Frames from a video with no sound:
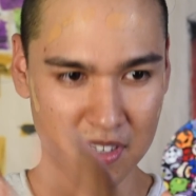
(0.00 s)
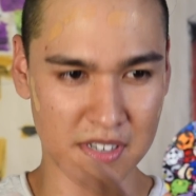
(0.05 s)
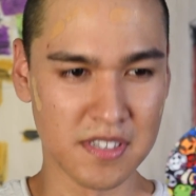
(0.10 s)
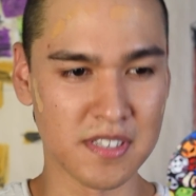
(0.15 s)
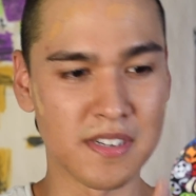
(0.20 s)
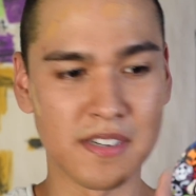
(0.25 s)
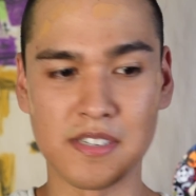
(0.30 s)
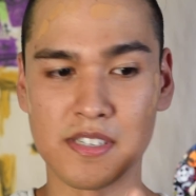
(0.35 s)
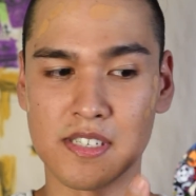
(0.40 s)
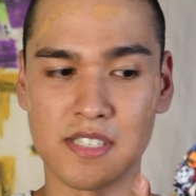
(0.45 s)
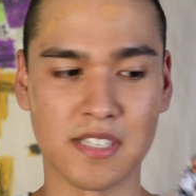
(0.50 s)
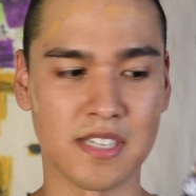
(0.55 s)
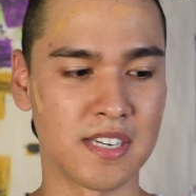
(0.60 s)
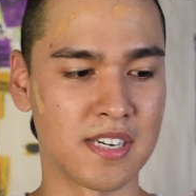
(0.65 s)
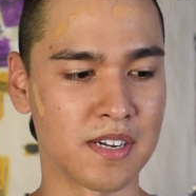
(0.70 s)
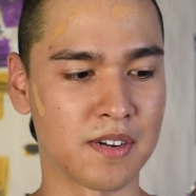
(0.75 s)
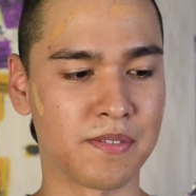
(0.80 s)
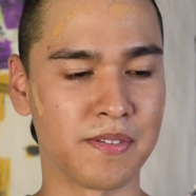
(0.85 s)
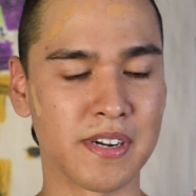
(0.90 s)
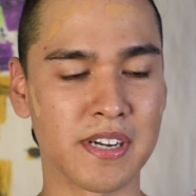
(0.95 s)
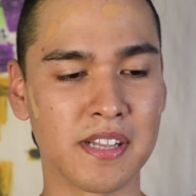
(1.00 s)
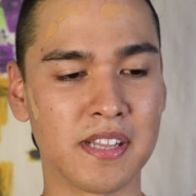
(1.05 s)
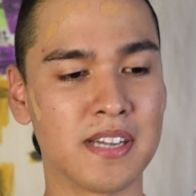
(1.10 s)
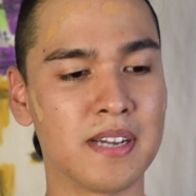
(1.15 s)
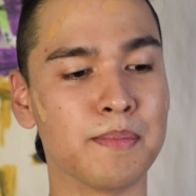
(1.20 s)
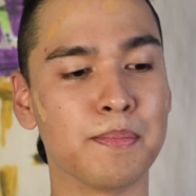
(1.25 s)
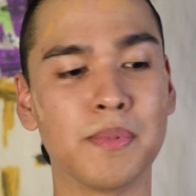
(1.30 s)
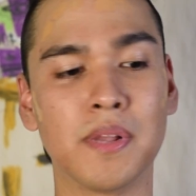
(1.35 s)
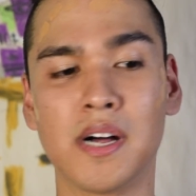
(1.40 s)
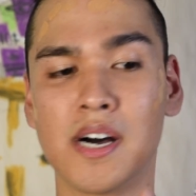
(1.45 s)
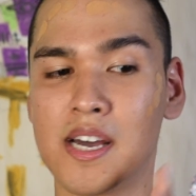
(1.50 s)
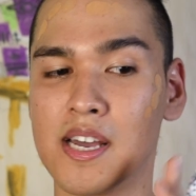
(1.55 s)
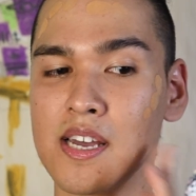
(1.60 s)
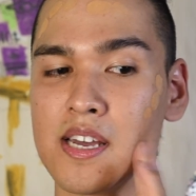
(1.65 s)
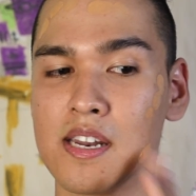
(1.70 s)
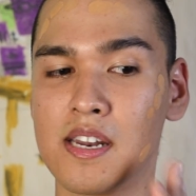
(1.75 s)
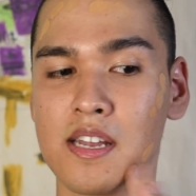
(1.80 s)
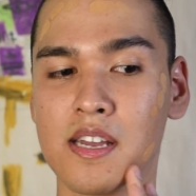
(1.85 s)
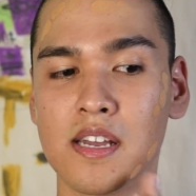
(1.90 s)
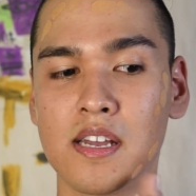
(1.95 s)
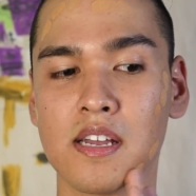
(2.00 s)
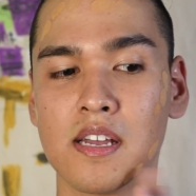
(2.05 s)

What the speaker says: So I'm just going to quickly apply it.